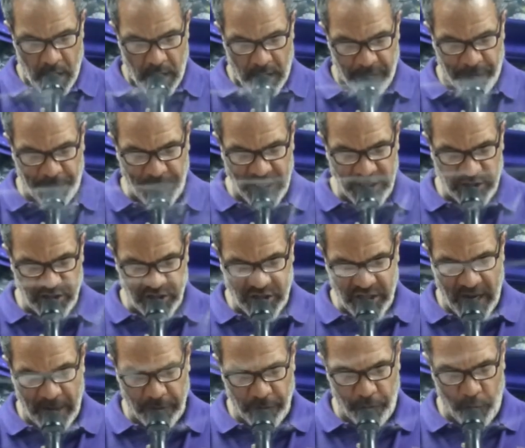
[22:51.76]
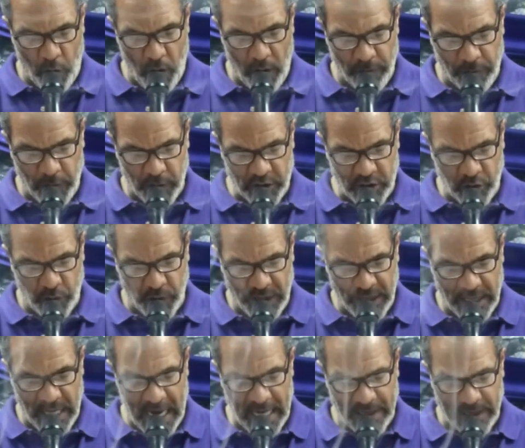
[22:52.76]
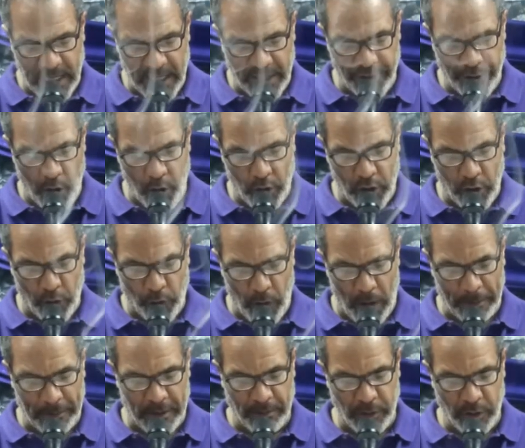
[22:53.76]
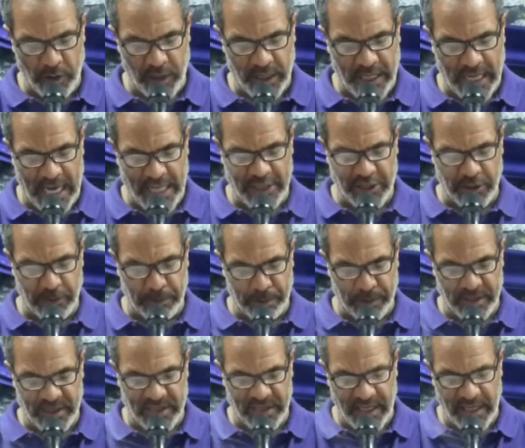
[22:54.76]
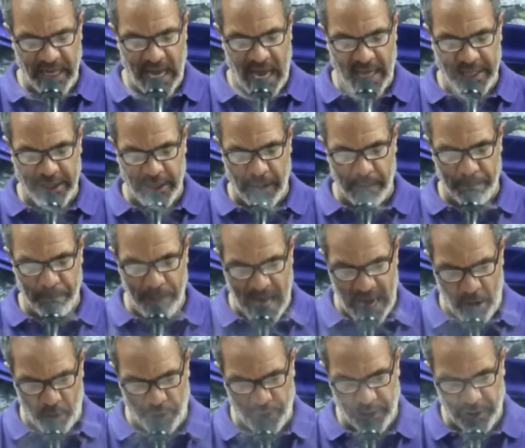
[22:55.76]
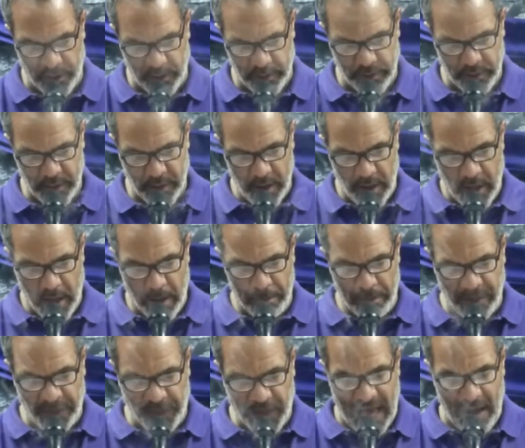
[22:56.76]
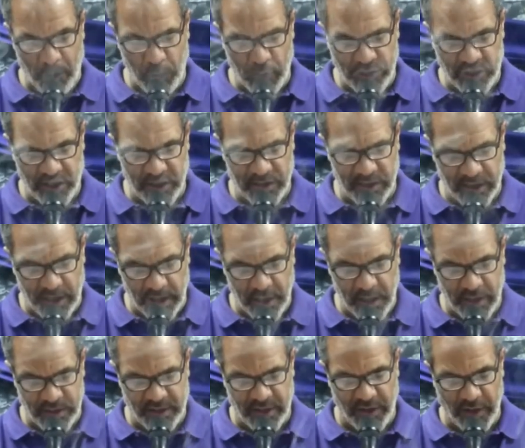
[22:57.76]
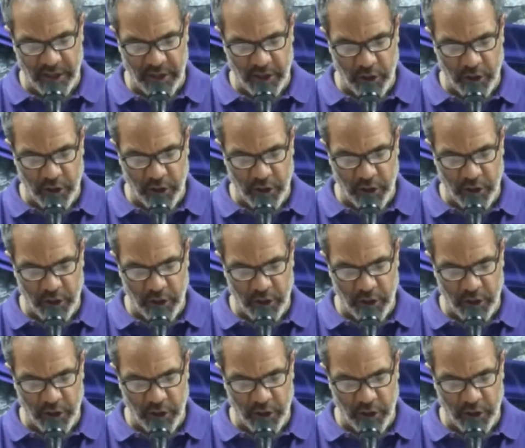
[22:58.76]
Ephesians chapter 4 and verse 29. Let no corrupt communication proceed out of your mouth. Go ahead. But that which is good to the